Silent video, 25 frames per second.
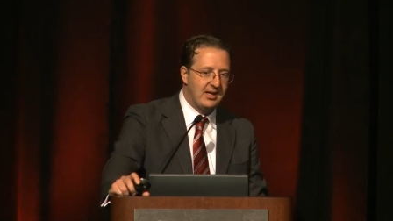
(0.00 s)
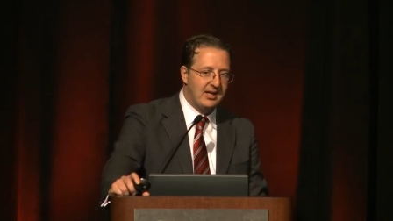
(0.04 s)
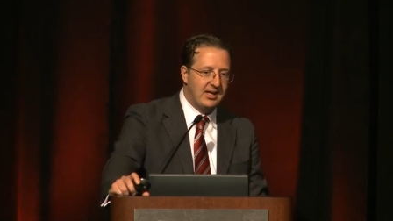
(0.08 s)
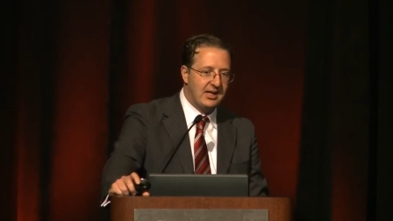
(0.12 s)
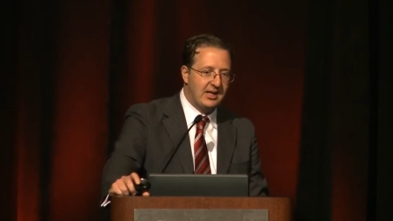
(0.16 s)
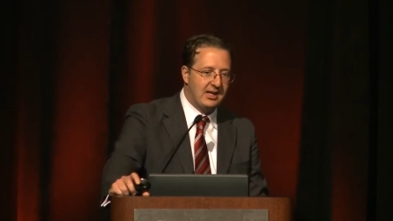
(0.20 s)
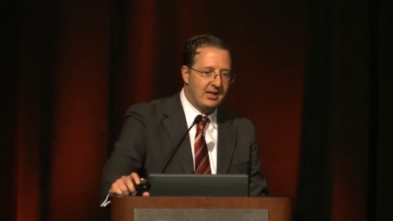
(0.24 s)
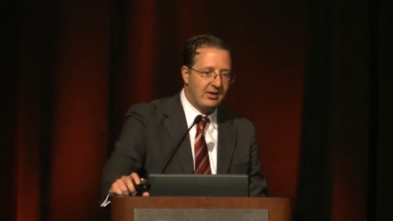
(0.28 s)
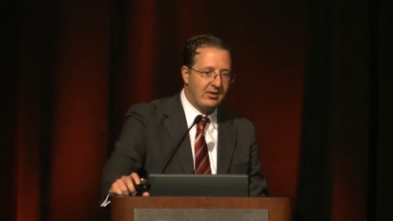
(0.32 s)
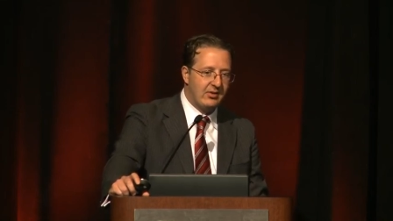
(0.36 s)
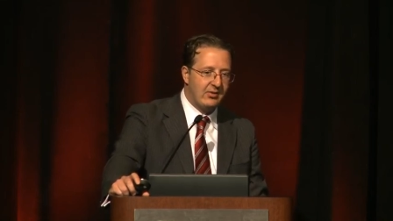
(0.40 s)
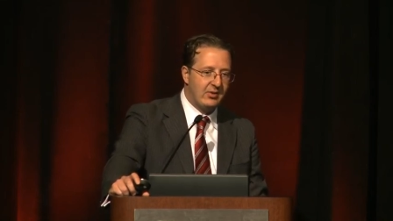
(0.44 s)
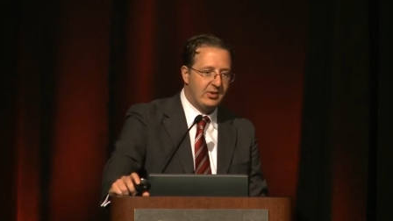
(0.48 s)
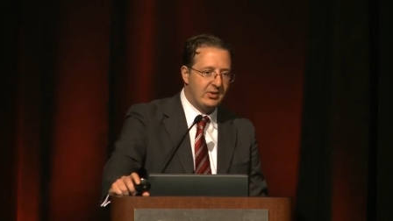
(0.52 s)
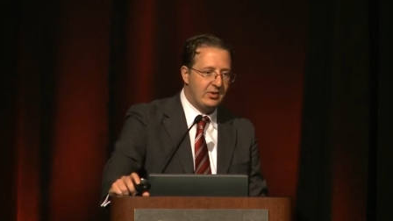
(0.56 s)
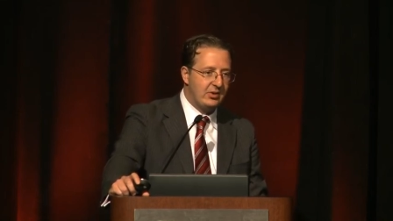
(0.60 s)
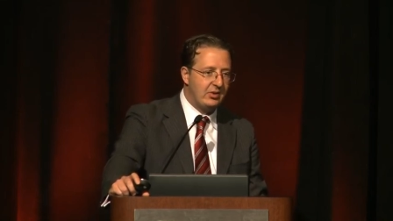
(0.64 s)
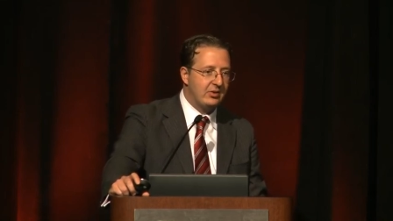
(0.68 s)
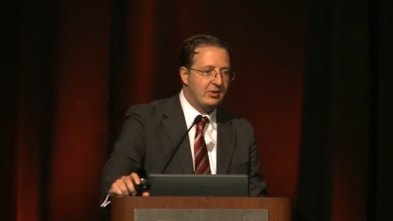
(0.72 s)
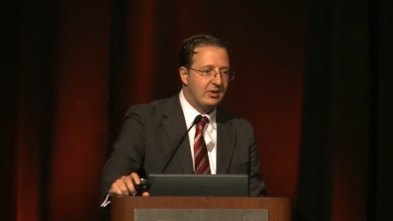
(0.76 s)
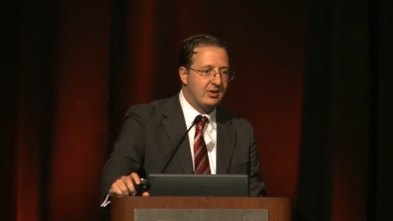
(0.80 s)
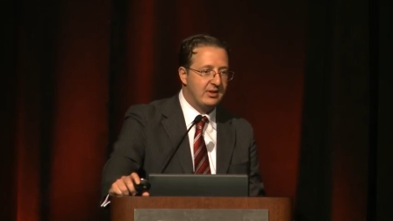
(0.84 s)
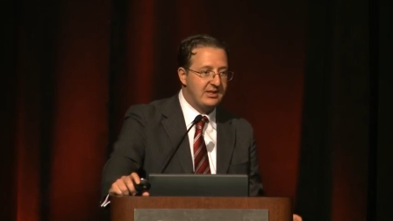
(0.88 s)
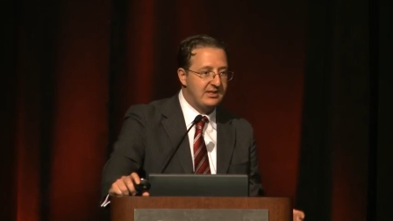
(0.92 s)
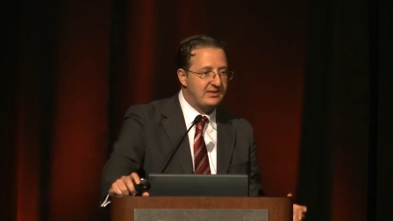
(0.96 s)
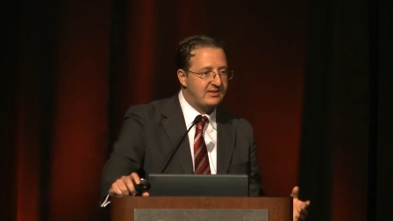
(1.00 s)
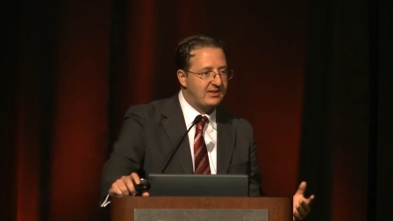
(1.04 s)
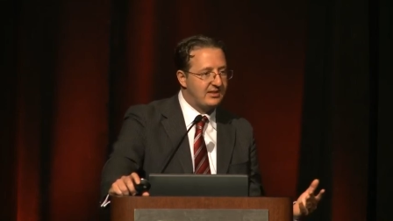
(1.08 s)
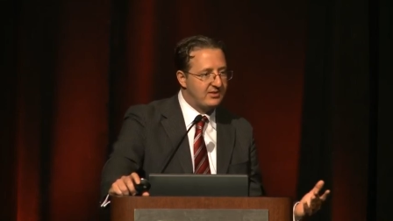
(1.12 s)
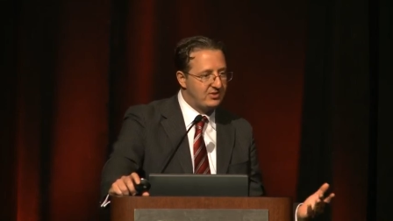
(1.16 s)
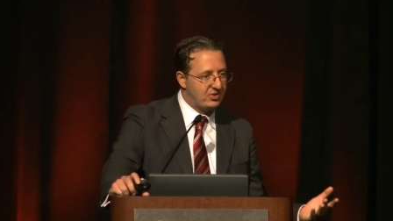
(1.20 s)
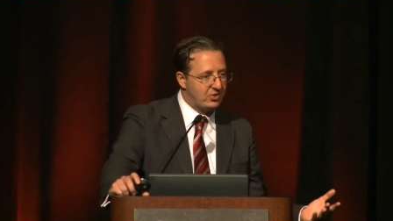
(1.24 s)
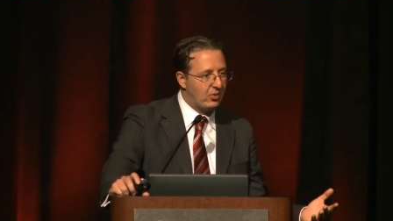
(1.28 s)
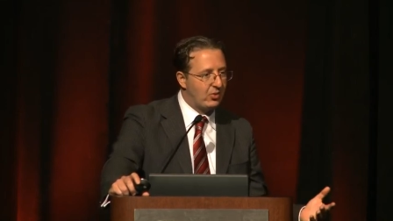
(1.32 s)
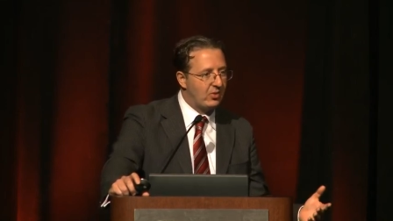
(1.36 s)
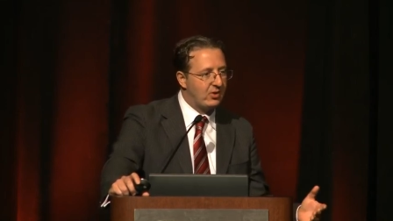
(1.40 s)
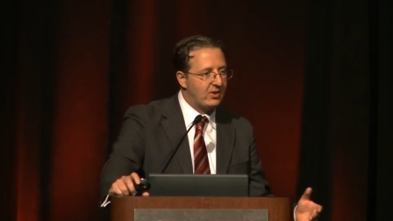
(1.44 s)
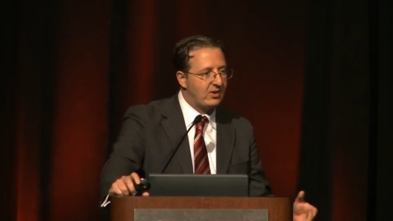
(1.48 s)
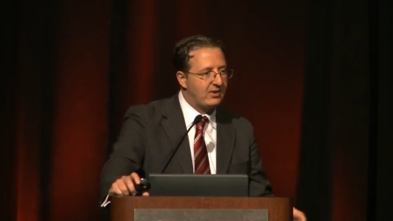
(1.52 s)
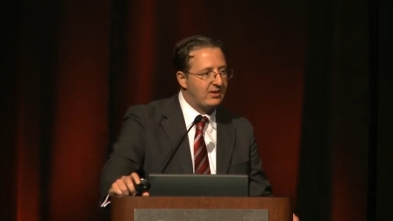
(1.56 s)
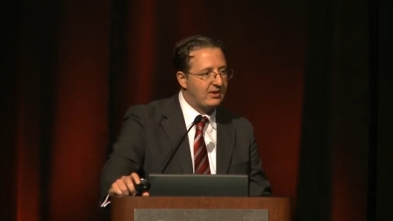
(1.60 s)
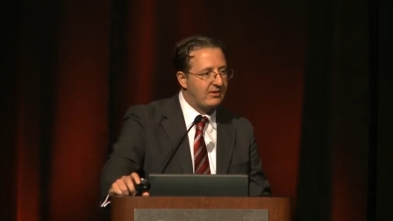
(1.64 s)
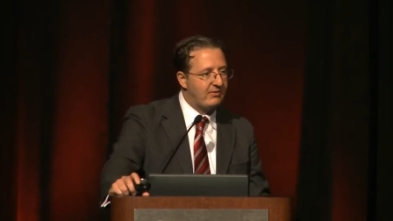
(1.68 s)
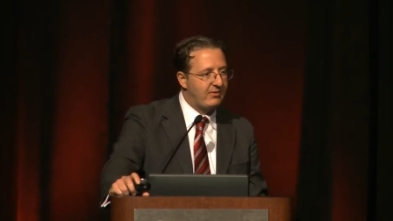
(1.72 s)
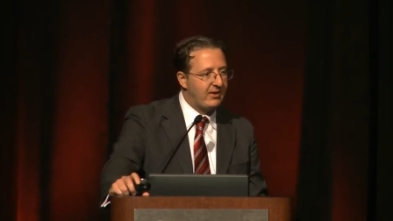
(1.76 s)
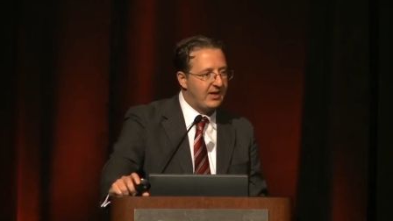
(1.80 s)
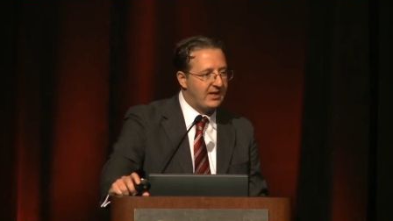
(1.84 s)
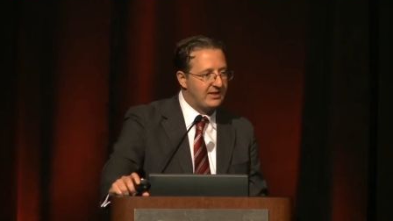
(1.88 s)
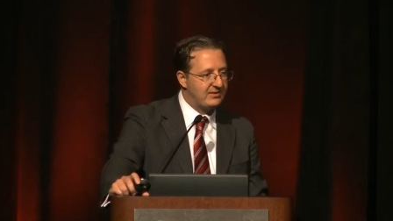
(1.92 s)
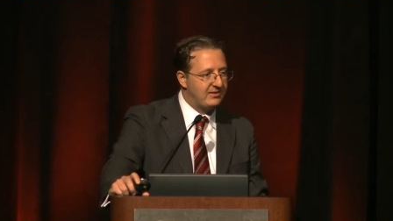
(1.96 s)
at least historically,
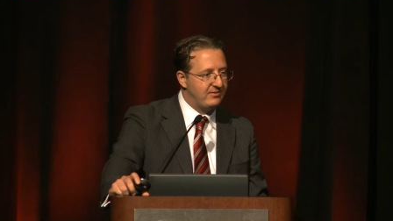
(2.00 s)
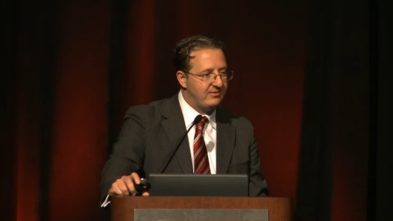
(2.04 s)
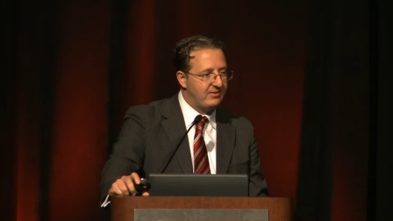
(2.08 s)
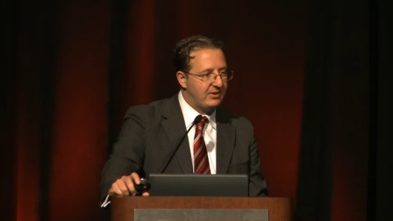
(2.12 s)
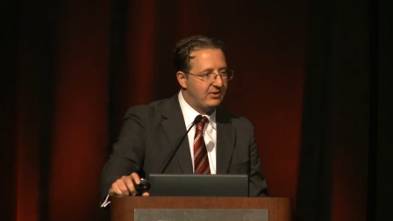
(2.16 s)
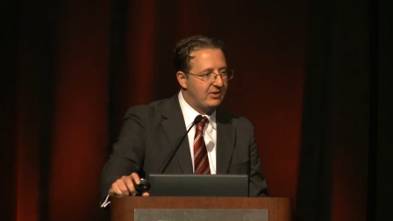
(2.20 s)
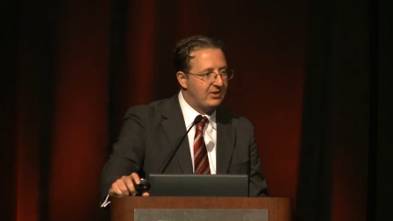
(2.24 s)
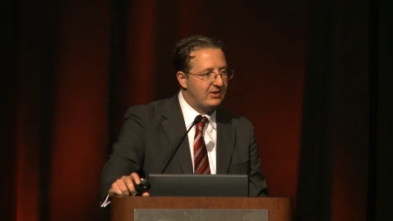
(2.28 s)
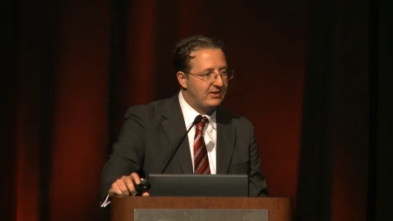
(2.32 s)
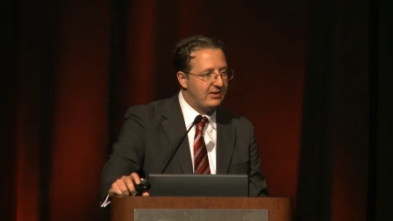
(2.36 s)
finds it very